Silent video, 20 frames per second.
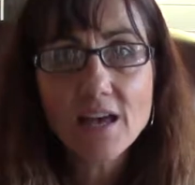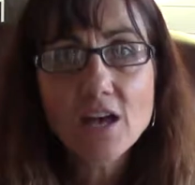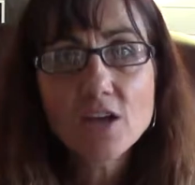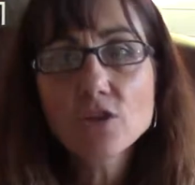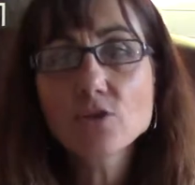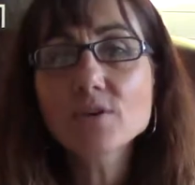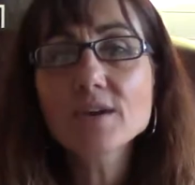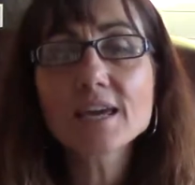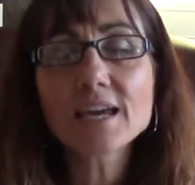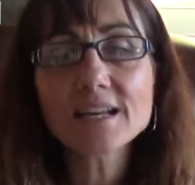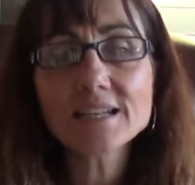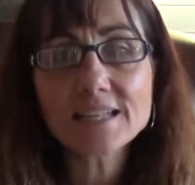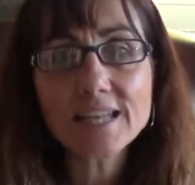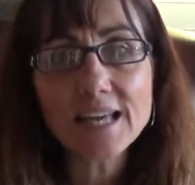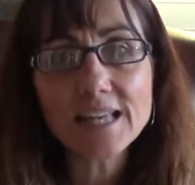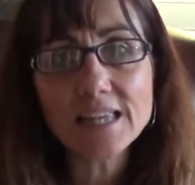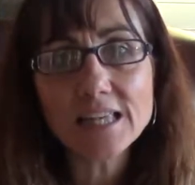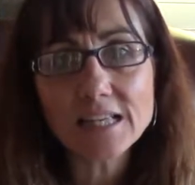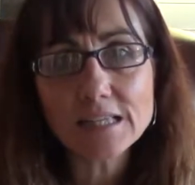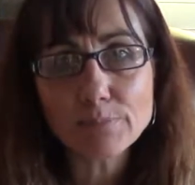You can't
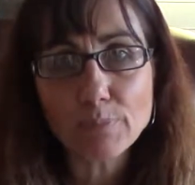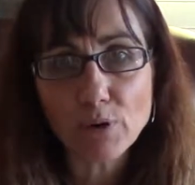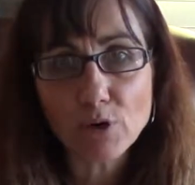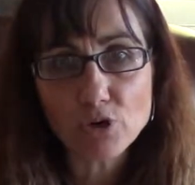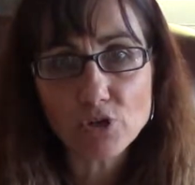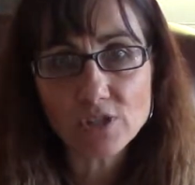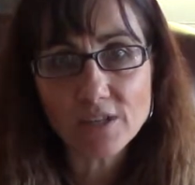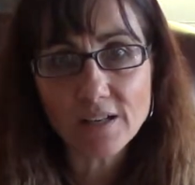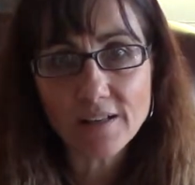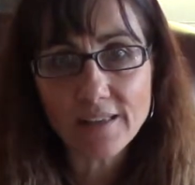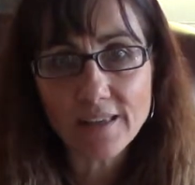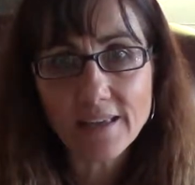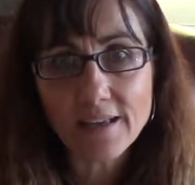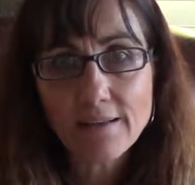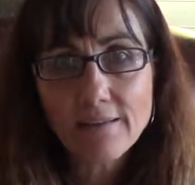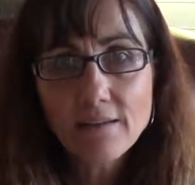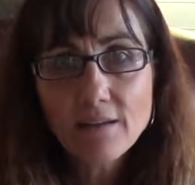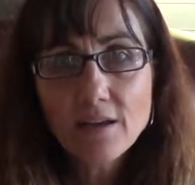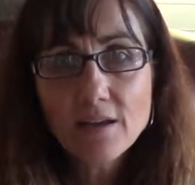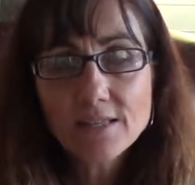take things personally.
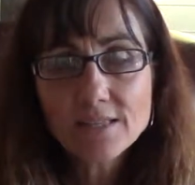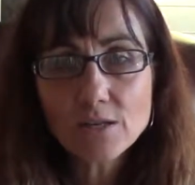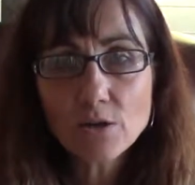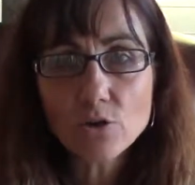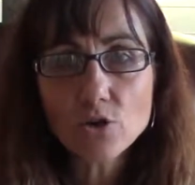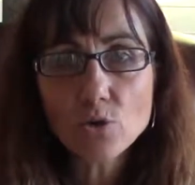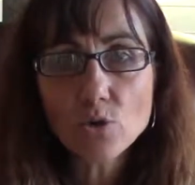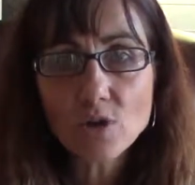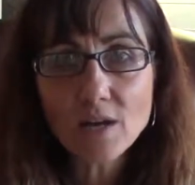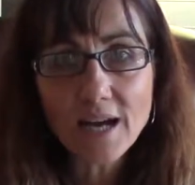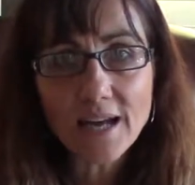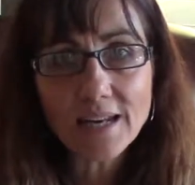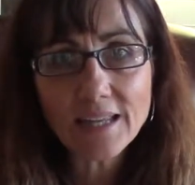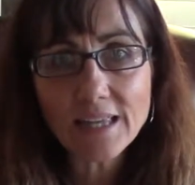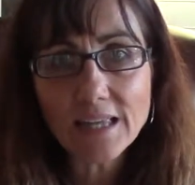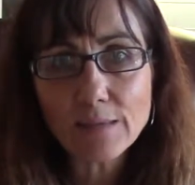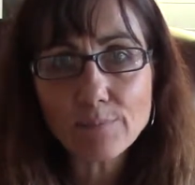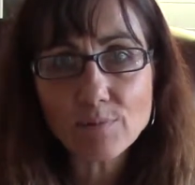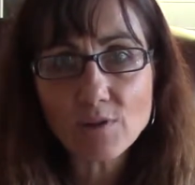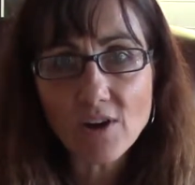So you've got to
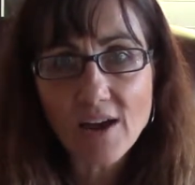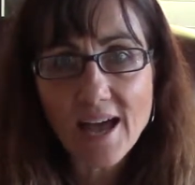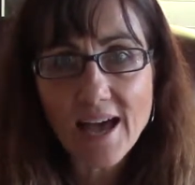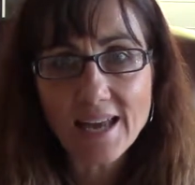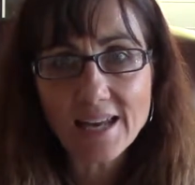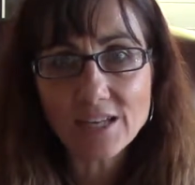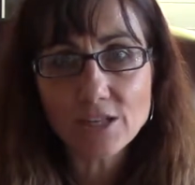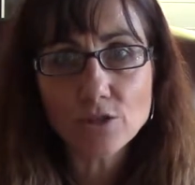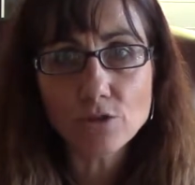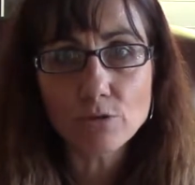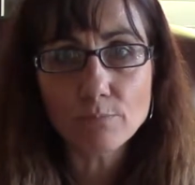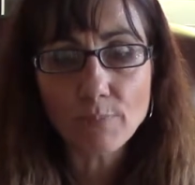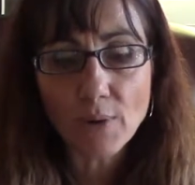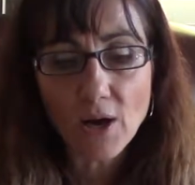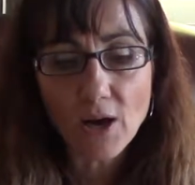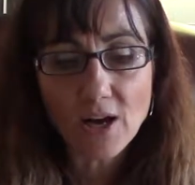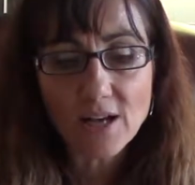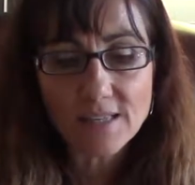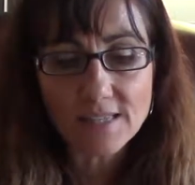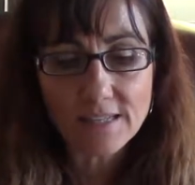keep your attitude
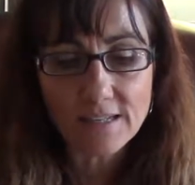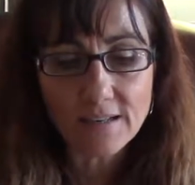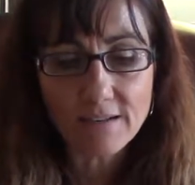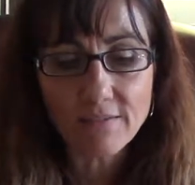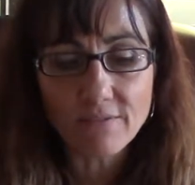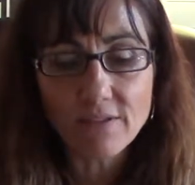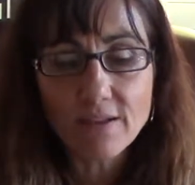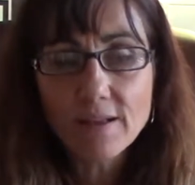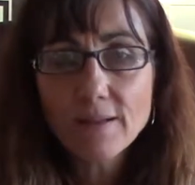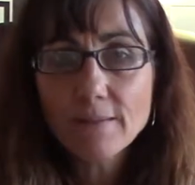positive